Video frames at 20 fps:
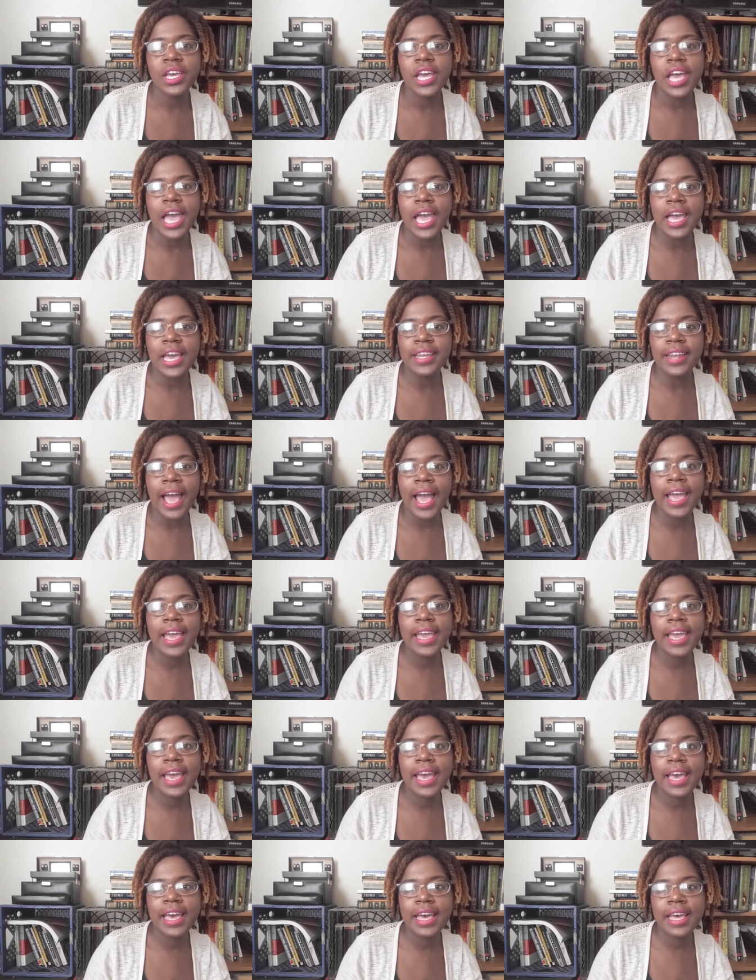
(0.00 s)
And I
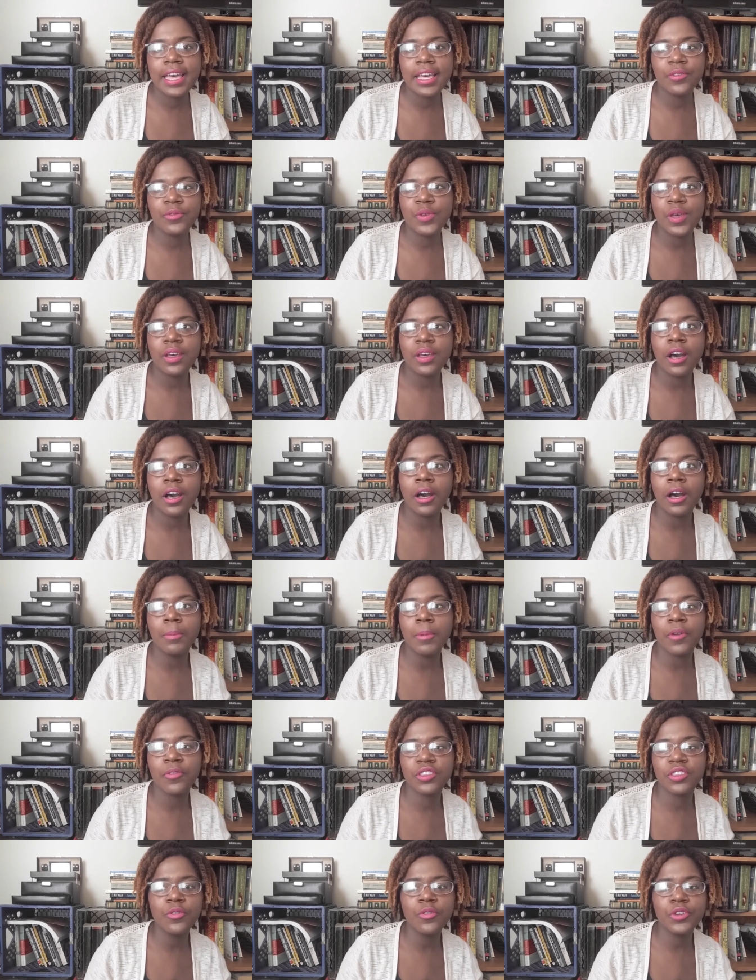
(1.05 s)
have um,
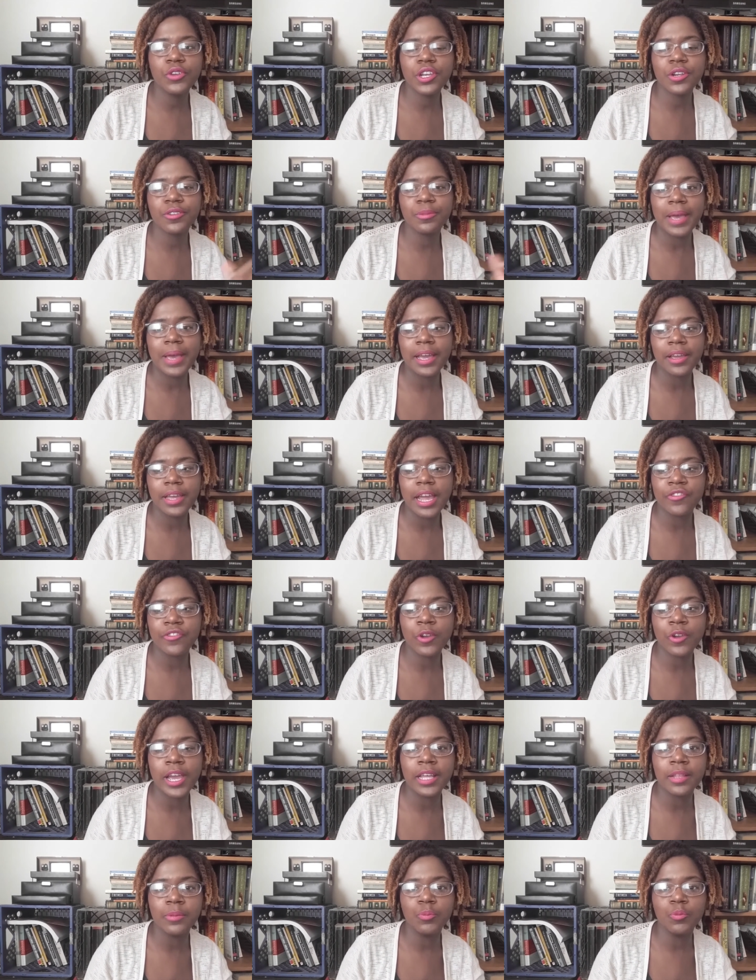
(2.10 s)
several years back after I
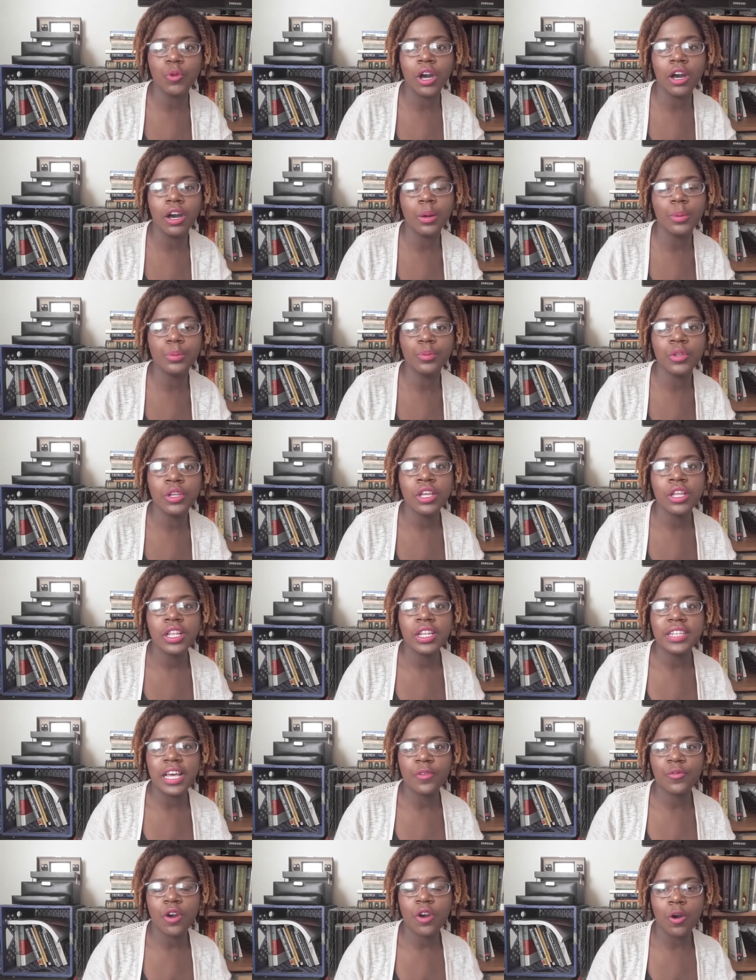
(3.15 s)
had um,
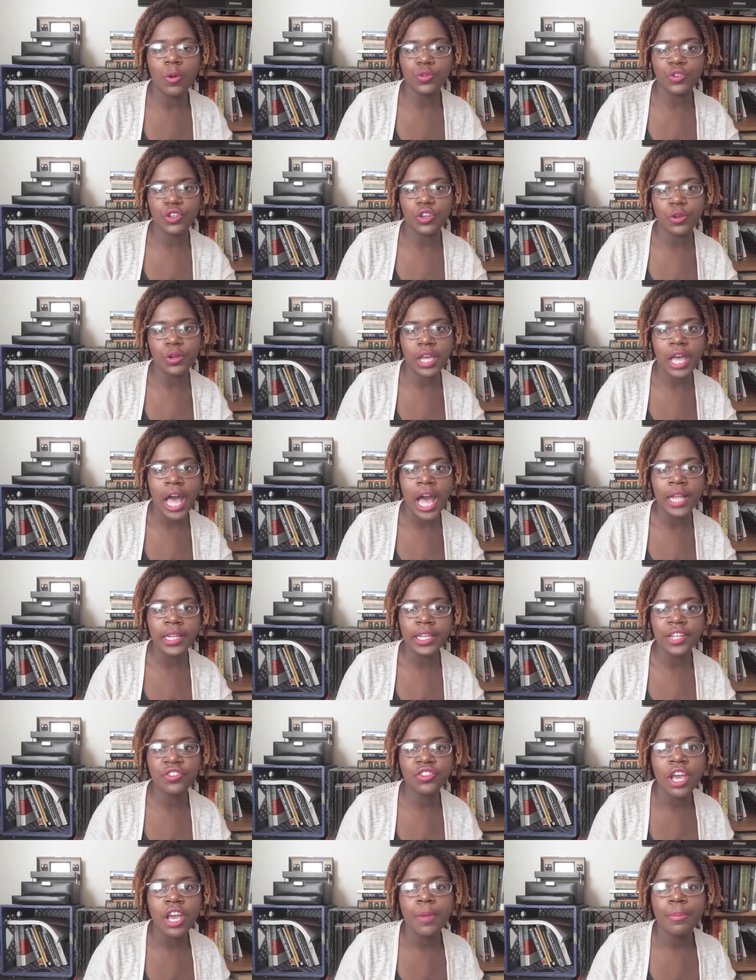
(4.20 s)
left home to go to college.
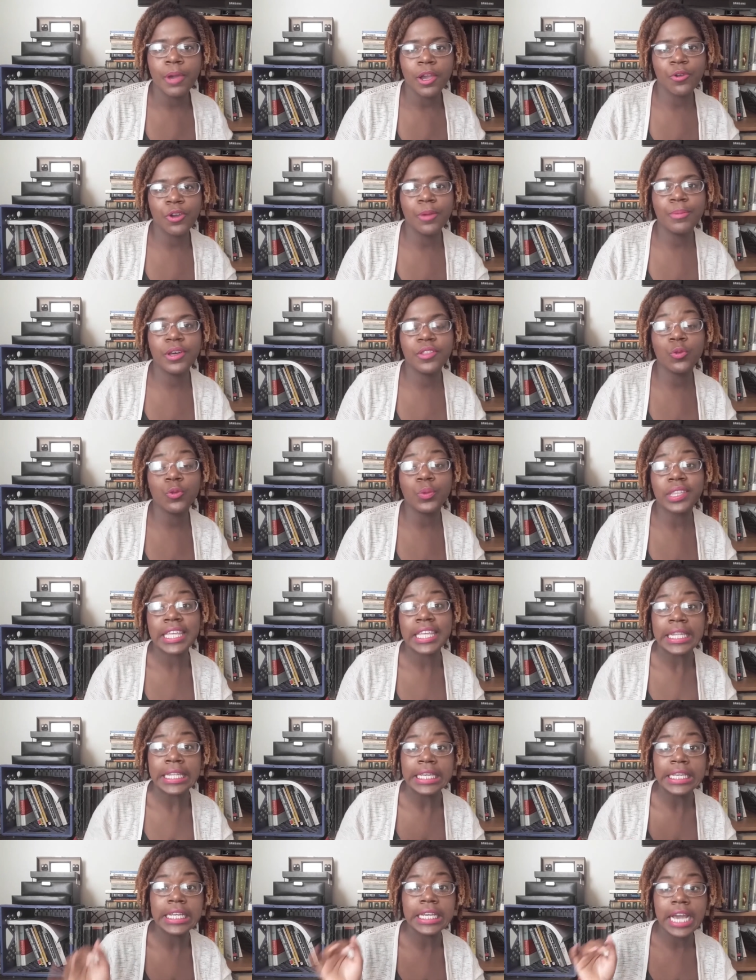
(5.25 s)
My grandmother was
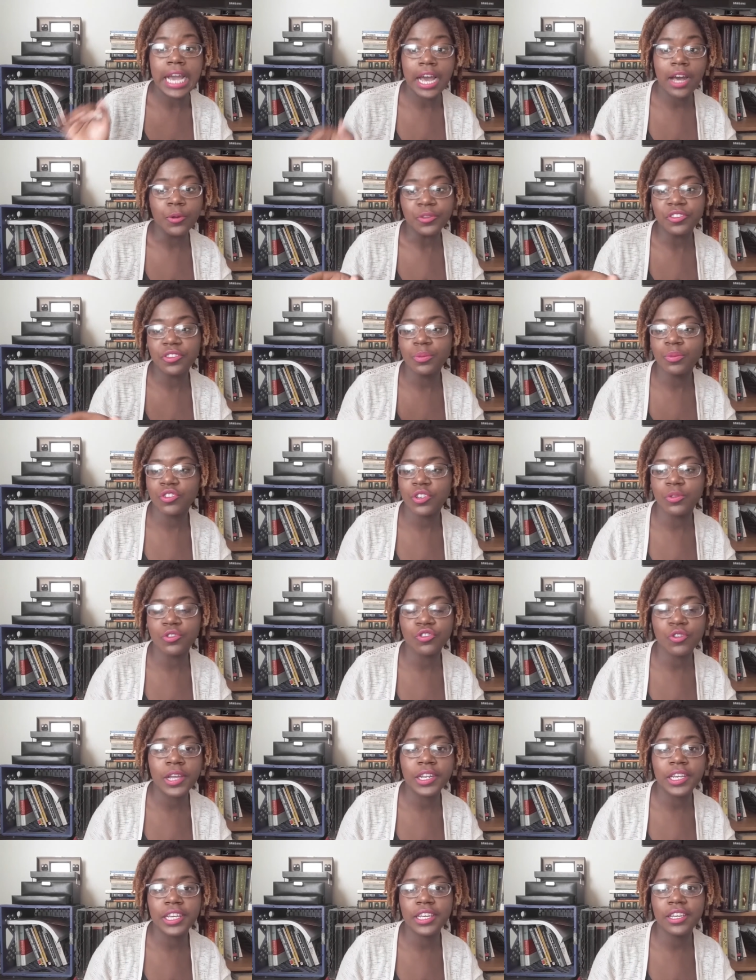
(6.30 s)
cleaning house. She was trying
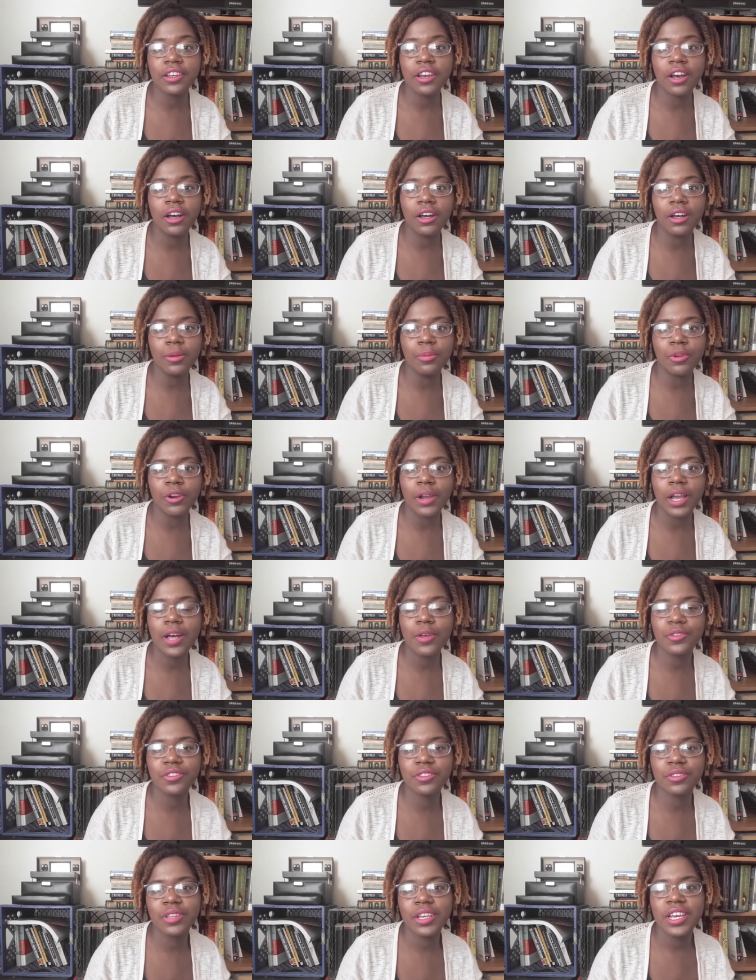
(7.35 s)
to get um, her
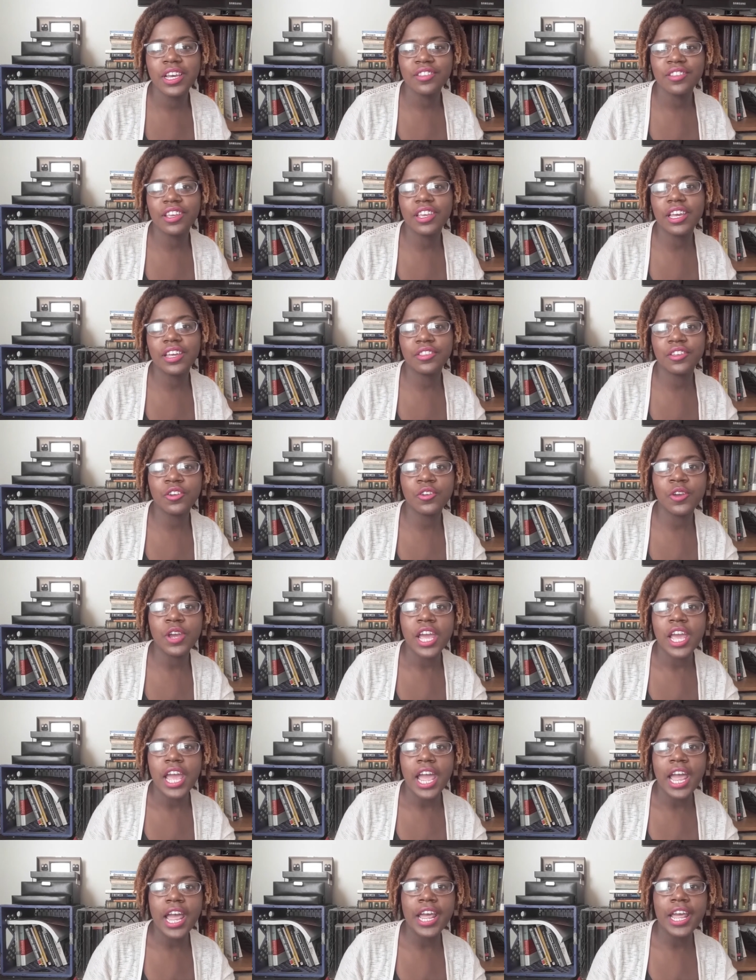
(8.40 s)
house together,
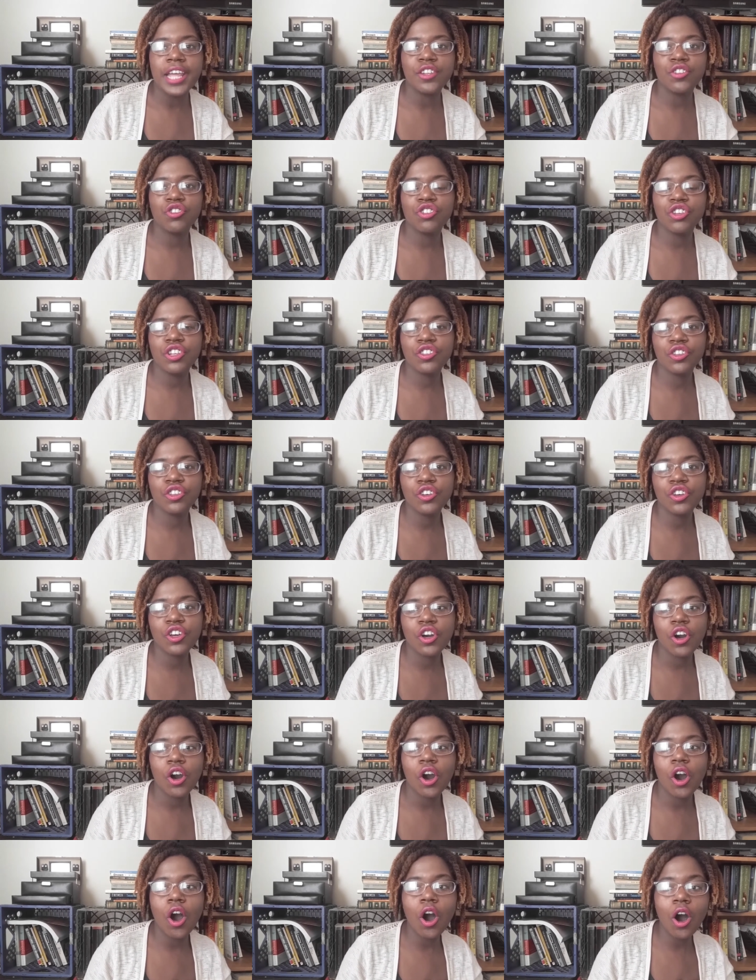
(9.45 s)
and she took
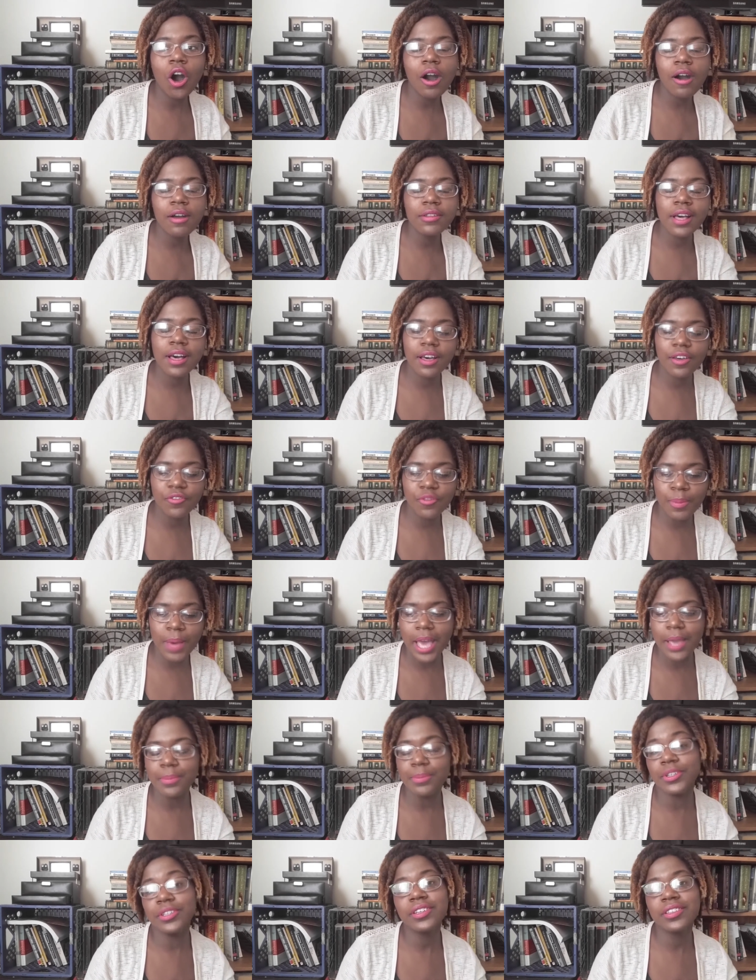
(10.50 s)
all of my
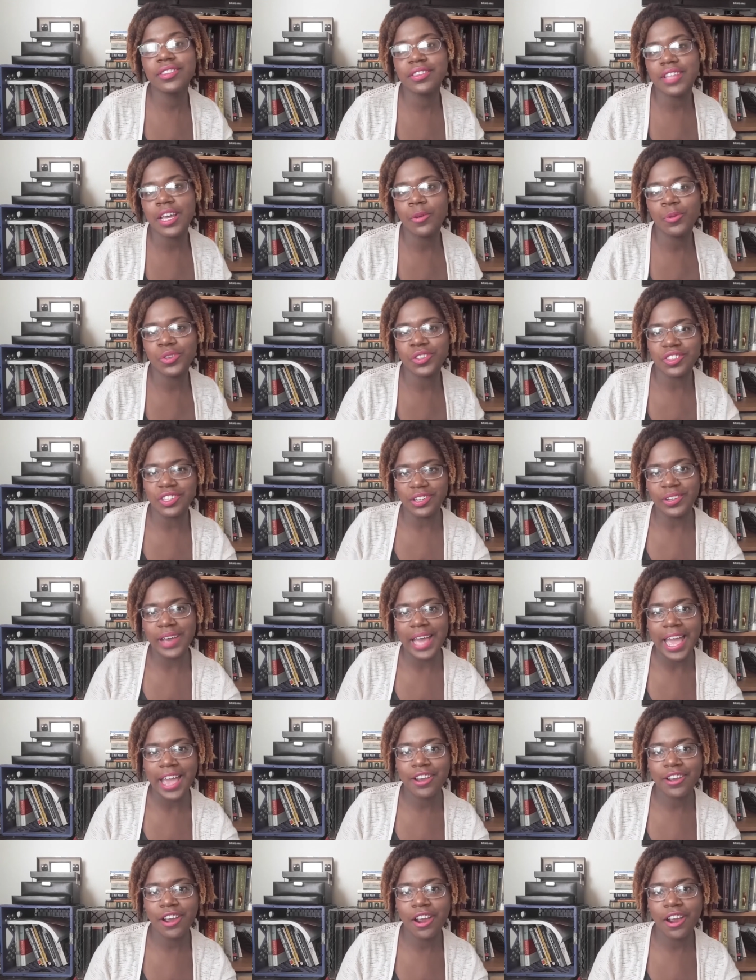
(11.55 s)
books that were still at